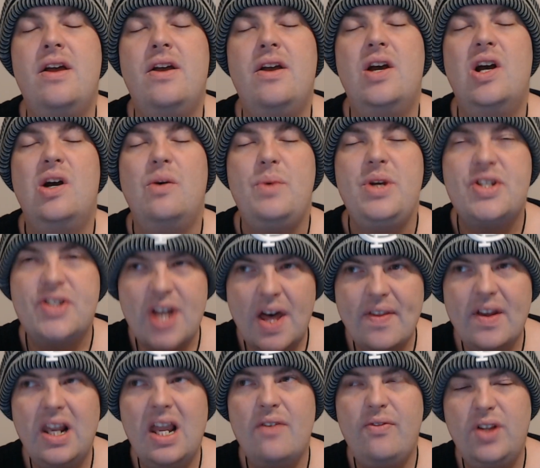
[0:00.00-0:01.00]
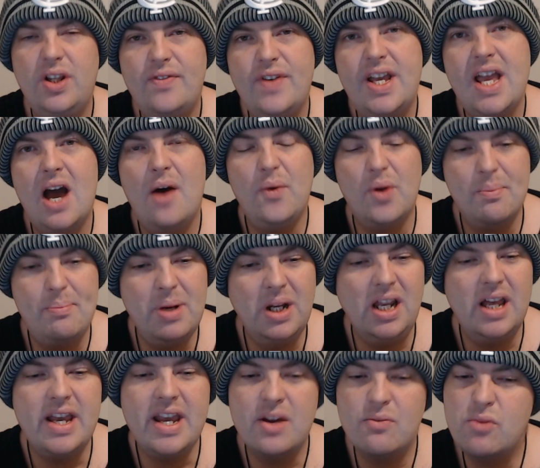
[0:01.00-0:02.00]
We set the level of
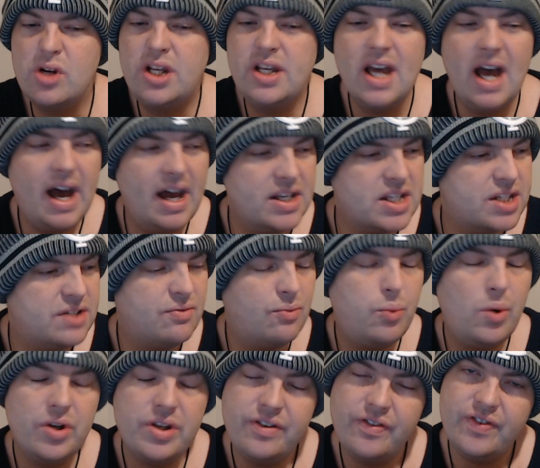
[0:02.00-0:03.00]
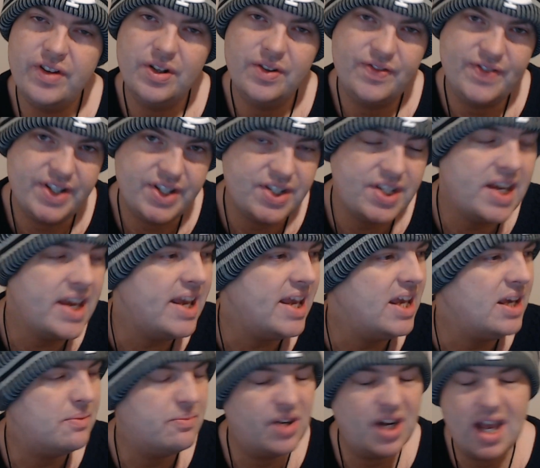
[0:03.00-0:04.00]
accountability, and regardless of what you feel for
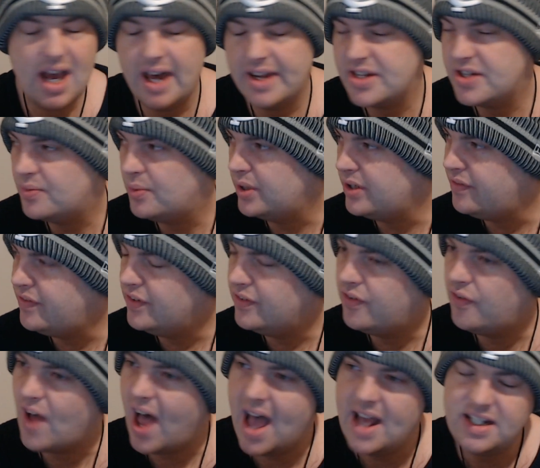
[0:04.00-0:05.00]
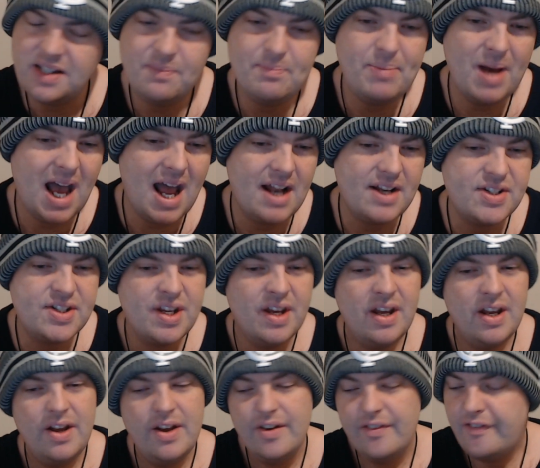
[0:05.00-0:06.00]
Teague, regardless of what you feel for Eddie Betts,
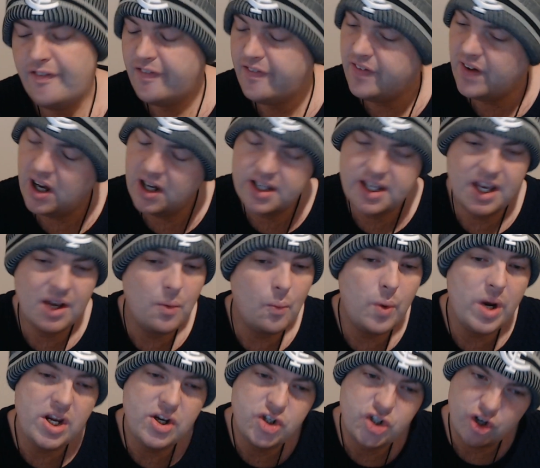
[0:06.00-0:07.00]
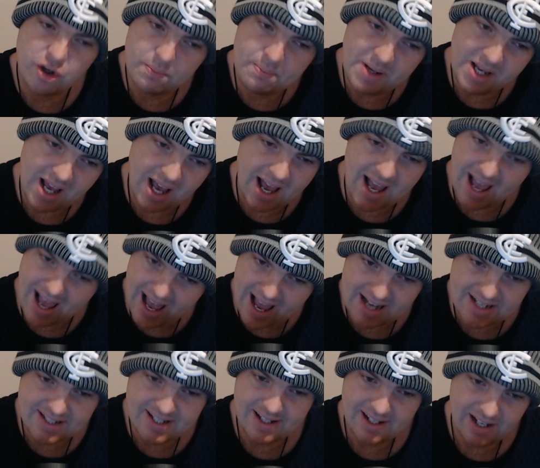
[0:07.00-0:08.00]
fucking we should be
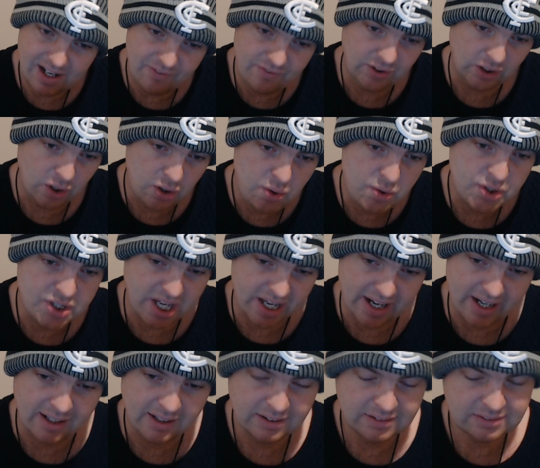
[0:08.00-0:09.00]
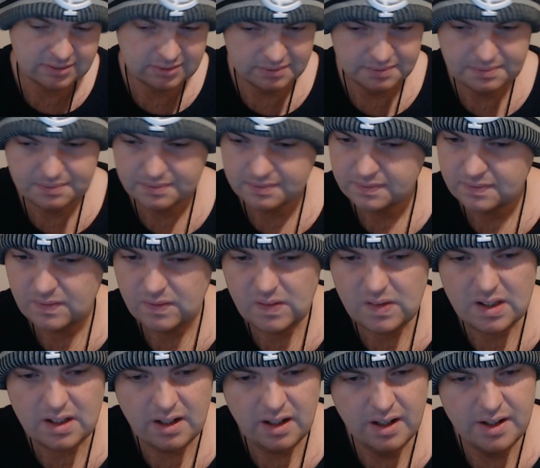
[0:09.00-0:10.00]
ahead of losing
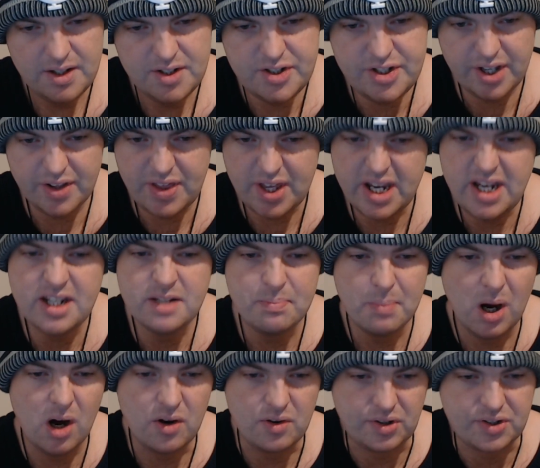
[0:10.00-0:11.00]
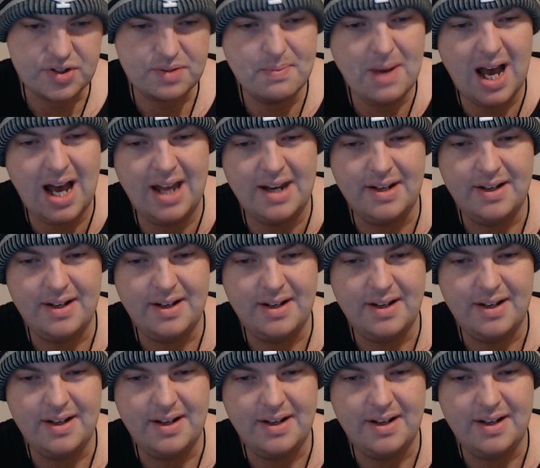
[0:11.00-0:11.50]
to these mugs, man.